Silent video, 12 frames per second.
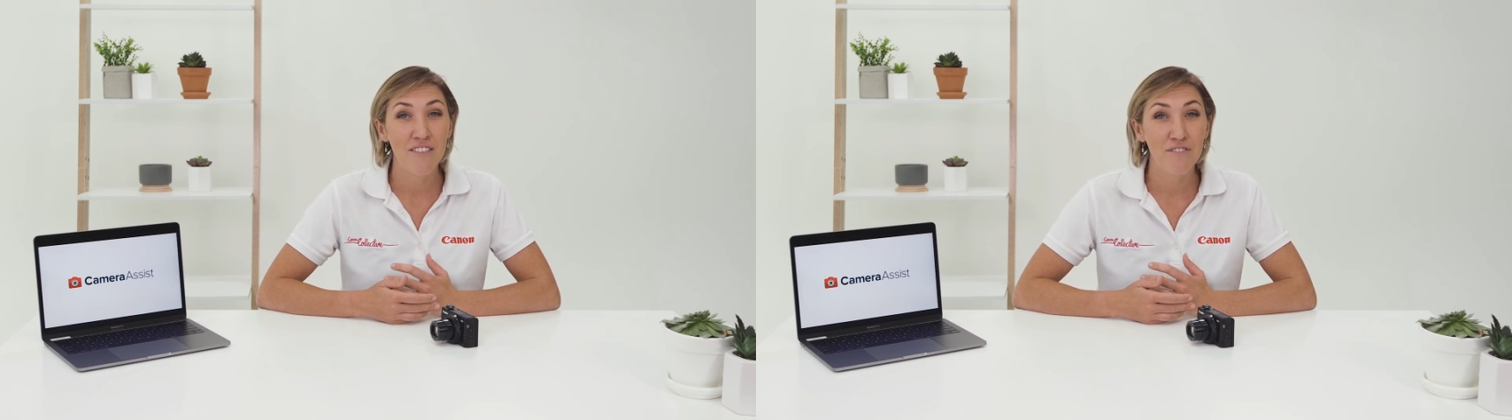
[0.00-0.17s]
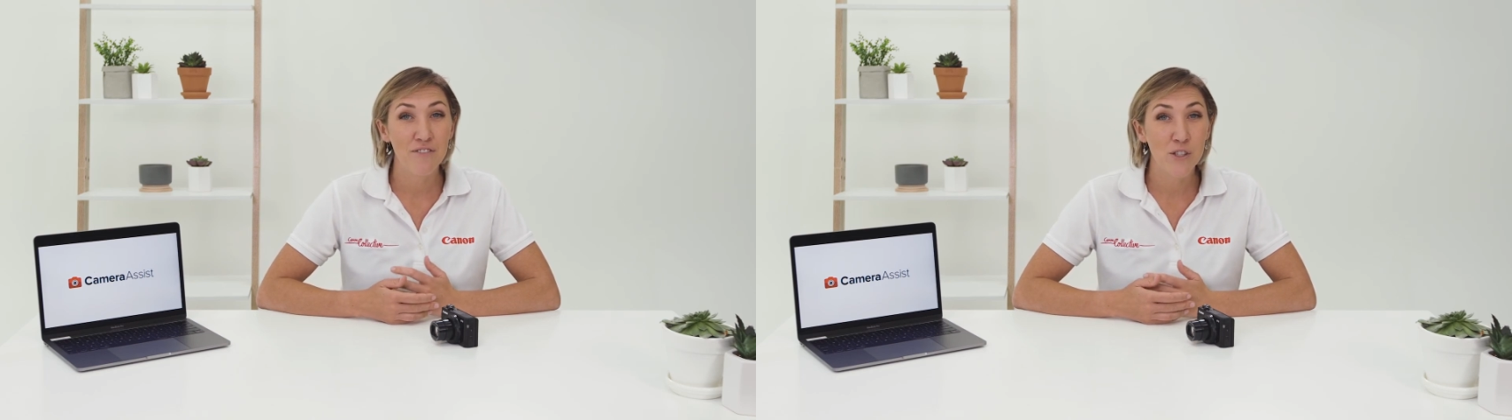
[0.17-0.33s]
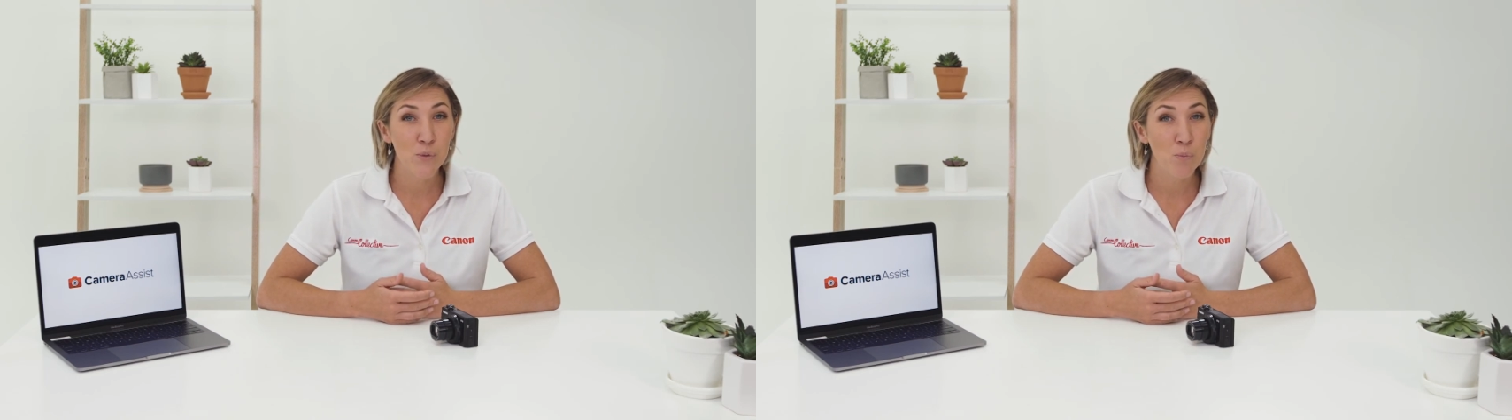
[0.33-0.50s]

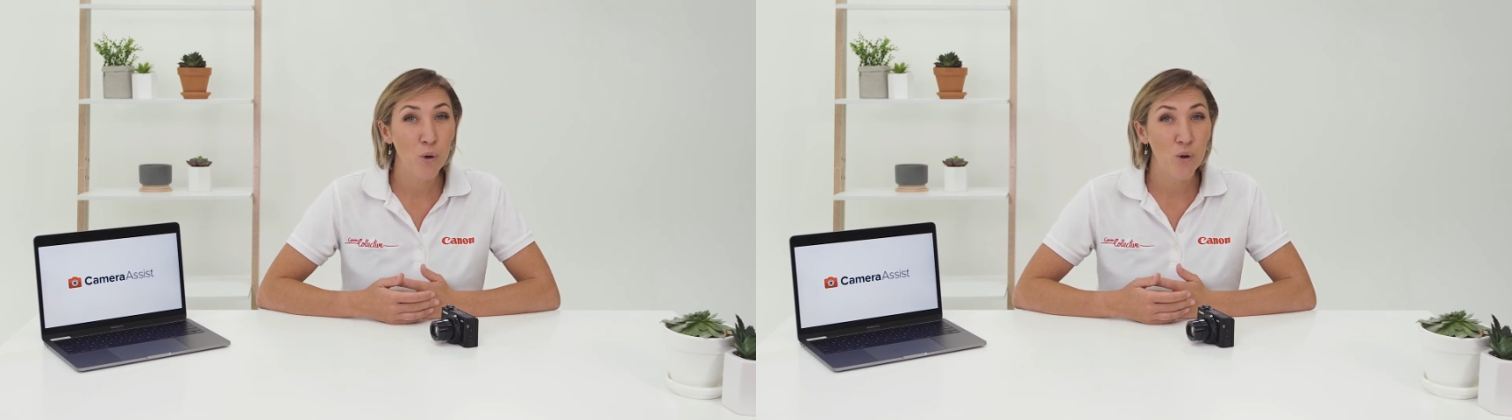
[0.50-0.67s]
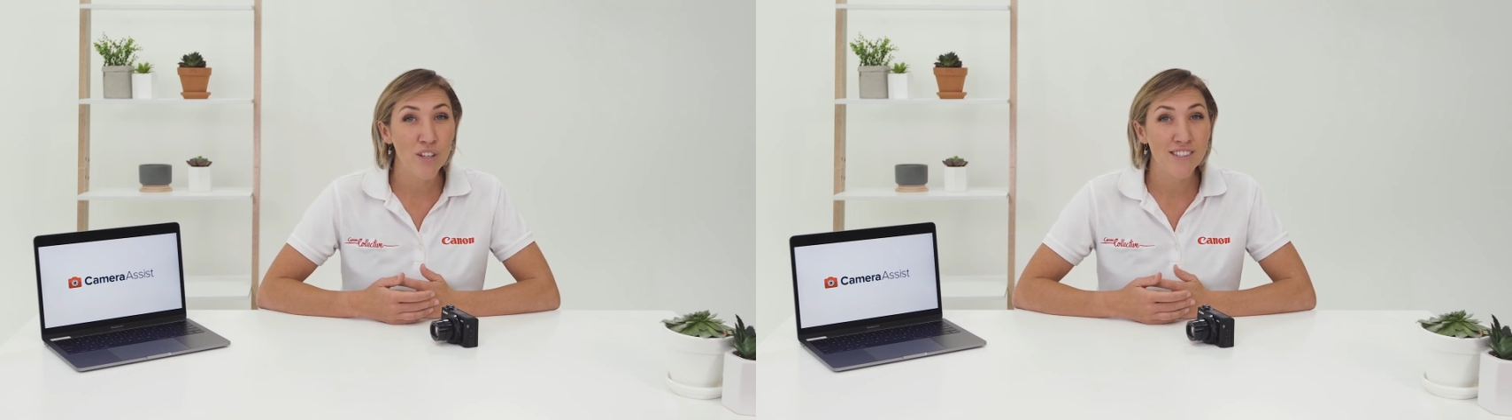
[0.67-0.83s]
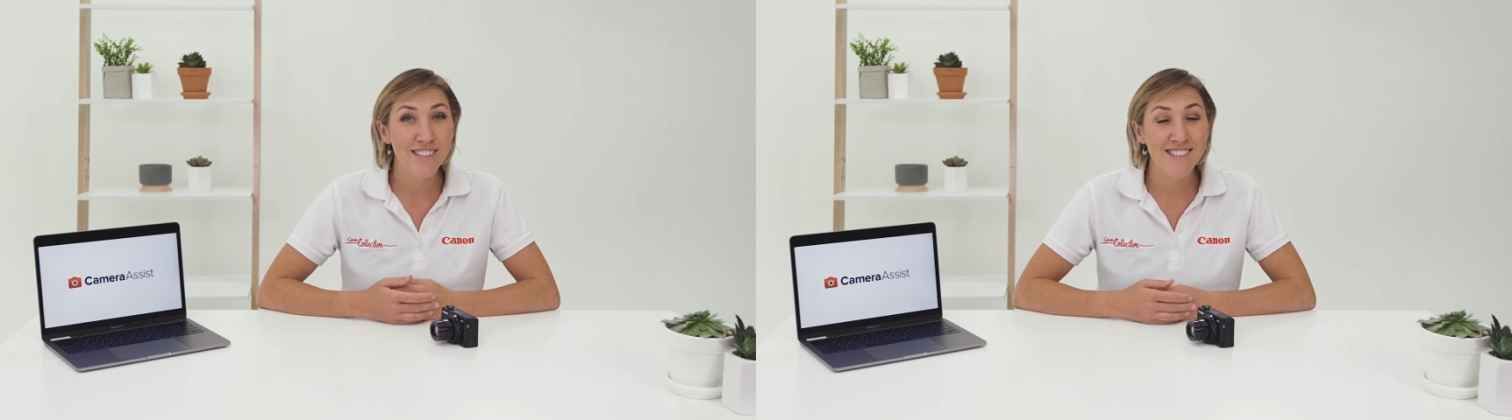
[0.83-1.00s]

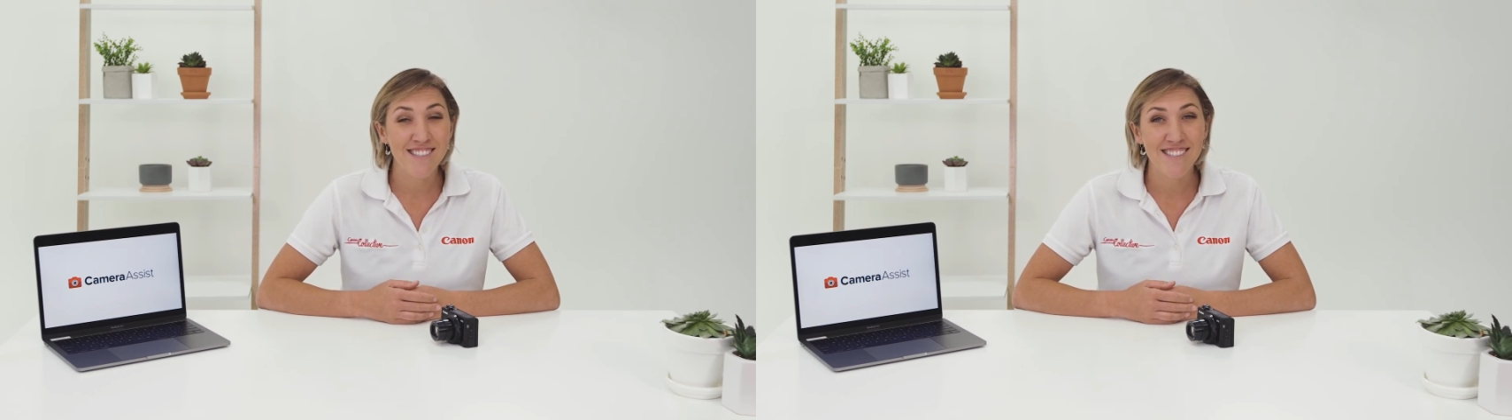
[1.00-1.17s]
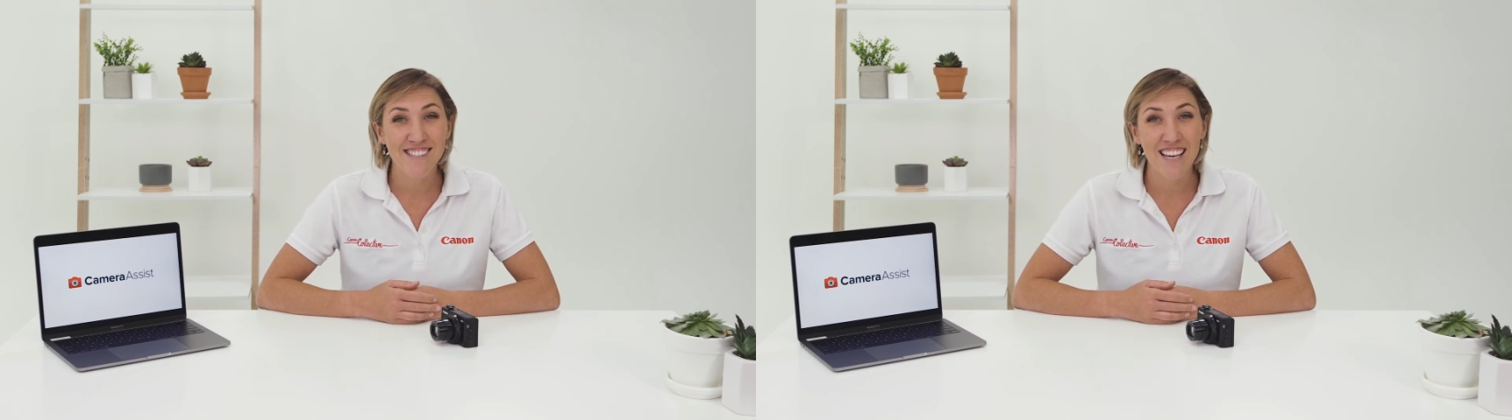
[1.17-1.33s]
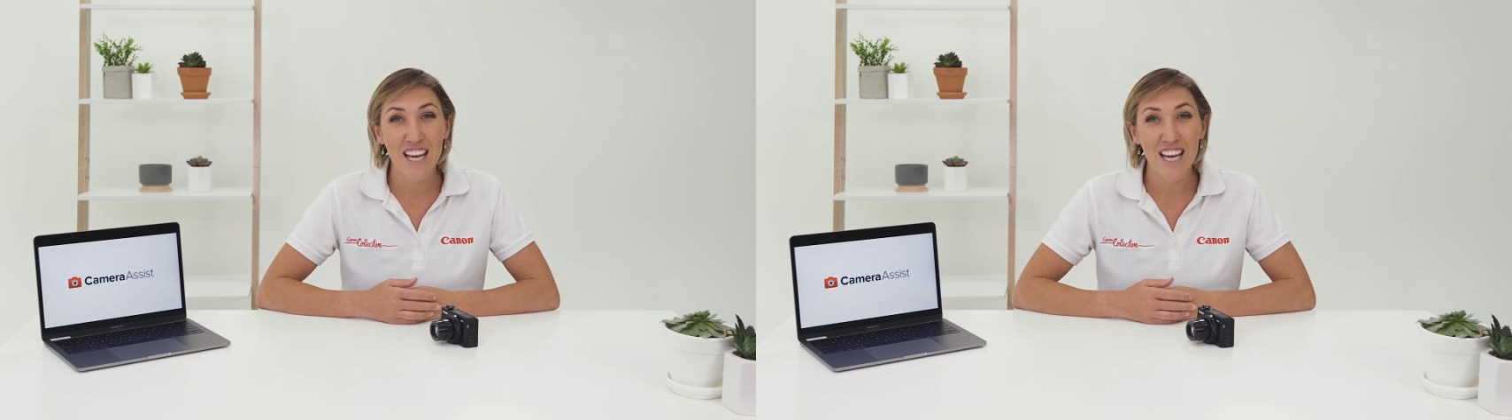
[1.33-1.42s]
sports,